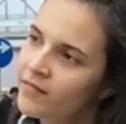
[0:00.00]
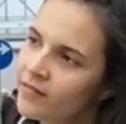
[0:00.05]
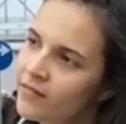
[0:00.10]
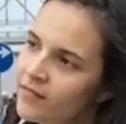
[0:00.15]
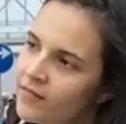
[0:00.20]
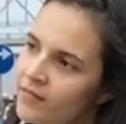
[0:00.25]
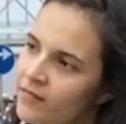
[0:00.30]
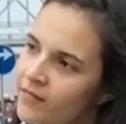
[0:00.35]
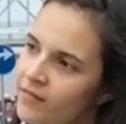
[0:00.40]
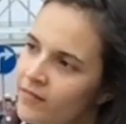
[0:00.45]

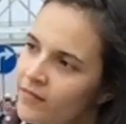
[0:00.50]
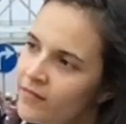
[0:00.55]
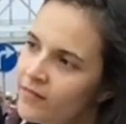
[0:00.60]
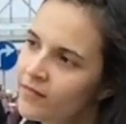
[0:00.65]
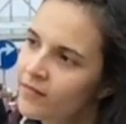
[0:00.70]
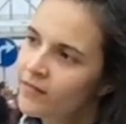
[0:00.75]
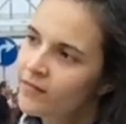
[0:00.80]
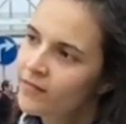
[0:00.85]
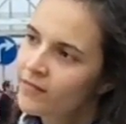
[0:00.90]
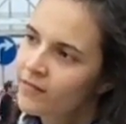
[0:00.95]

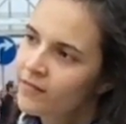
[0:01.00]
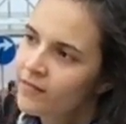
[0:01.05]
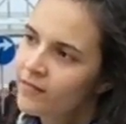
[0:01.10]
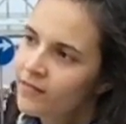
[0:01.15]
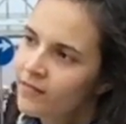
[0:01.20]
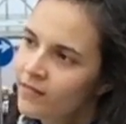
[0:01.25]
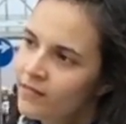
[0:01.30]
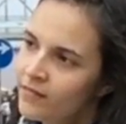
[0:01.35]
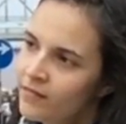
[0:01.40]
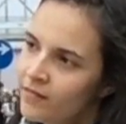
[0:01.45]

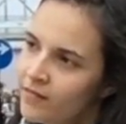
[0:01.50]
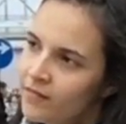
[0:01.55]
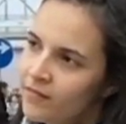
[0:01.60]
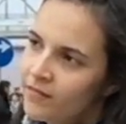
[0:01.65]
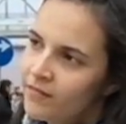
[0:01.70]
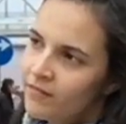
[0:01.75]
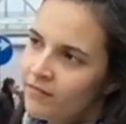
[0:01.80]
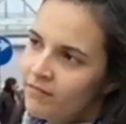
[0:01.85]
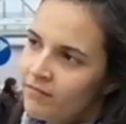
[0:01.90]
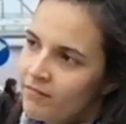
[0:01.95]

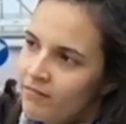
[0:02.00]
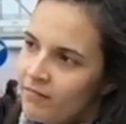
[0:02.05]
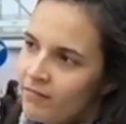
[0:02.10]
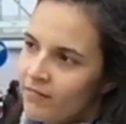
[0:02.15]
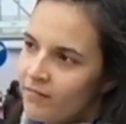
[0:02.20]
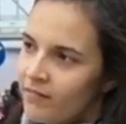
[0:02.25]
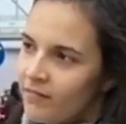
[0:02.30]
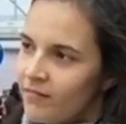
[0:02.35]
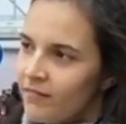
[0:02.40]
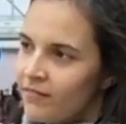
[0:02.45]

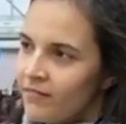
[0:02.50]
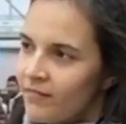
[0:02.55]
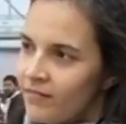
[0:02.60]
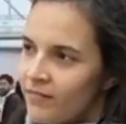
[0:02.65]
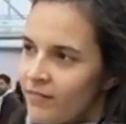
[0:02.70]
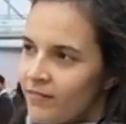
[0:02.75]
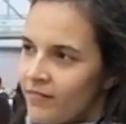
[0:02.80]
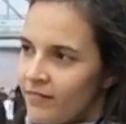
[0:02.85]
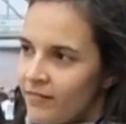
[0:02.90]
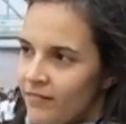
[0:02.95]

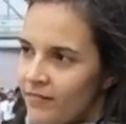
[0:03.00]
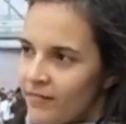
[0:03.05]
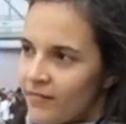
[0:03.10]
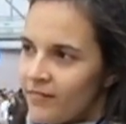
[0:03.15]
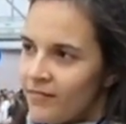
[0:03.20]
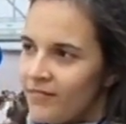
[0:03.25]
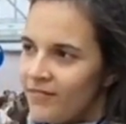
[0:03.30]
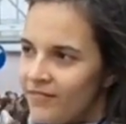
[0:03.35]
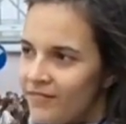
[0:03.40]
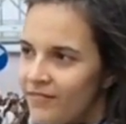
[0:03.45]

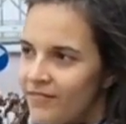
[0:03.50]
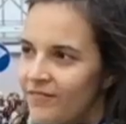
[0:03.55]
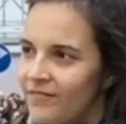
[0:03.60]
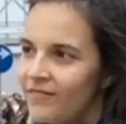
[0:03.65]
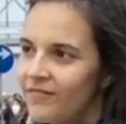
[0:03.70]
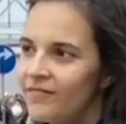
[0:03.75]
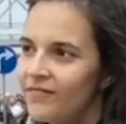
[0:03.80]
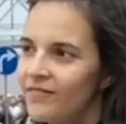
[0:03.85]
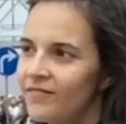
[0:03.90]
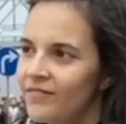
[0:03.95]

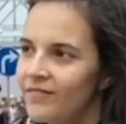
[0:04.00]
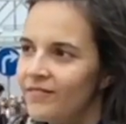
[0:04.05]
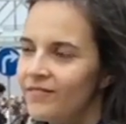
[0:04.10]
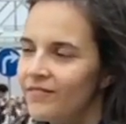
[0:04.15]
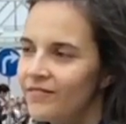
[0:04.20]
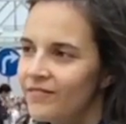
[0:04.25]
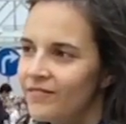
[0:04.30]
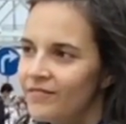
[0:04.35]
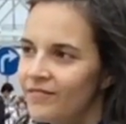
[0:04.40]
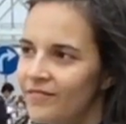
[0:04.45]

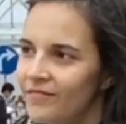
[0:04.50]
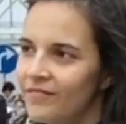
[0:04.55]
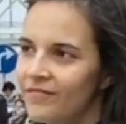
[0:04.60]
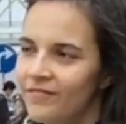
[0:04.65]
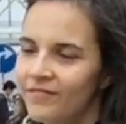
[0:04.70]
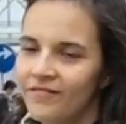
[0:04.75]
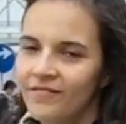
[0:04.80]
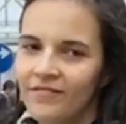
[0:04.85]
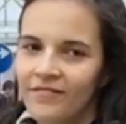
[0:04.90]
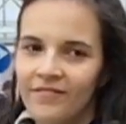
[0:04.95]

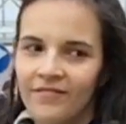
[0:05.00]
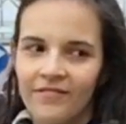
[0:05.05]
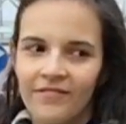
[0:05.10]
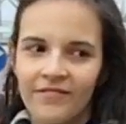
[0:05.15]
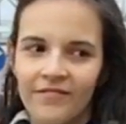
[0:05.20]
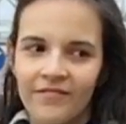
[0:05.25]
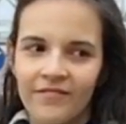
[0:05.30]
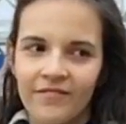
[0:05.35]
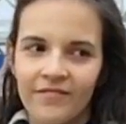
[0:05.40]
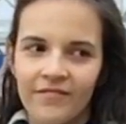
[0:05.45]

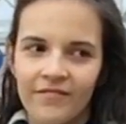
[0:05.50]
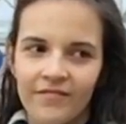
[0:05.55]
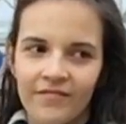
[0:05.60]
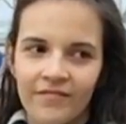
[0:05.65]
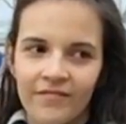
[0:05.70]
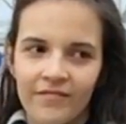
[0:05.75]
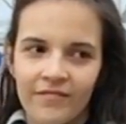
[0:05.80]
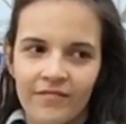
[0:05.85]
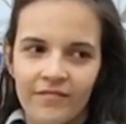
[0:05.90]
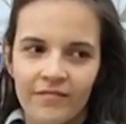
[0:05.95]

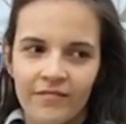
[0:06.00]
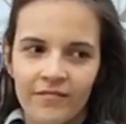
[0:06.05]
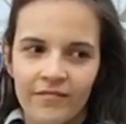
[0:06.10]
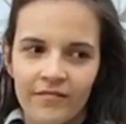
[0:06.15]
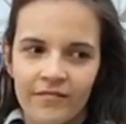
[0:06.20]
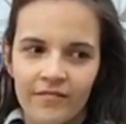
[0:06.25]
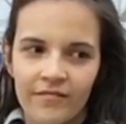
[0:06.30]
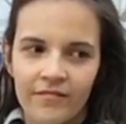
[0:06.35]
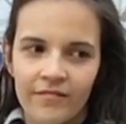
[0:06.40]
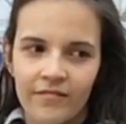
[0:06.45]

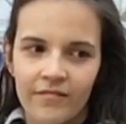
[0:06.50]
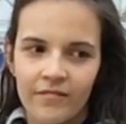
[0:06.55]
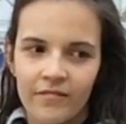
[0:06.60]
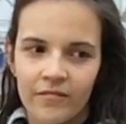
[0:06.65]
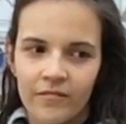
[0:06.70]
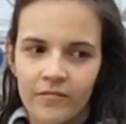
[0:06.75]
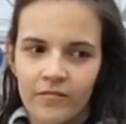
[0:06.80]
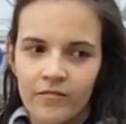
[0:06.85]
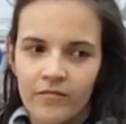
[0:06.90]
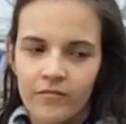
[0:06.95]

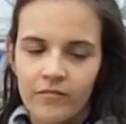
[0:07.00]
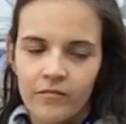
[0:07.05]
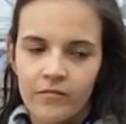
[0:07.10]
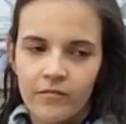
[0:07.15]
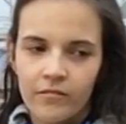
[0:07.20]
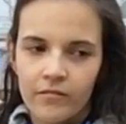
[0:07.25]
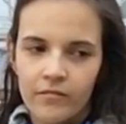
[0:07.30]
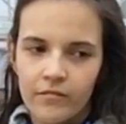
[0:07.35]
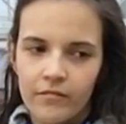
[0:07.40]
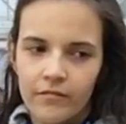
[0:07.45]

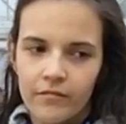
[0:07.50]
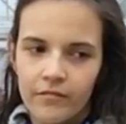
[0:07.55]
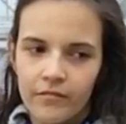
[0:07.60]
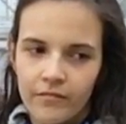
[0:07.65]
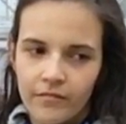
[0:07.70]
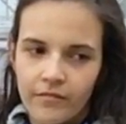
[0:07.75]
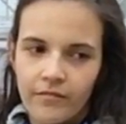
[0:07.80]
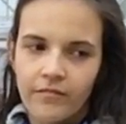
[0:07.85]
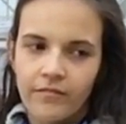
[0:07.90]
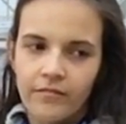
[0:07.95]
No words are spoken by the person on screen.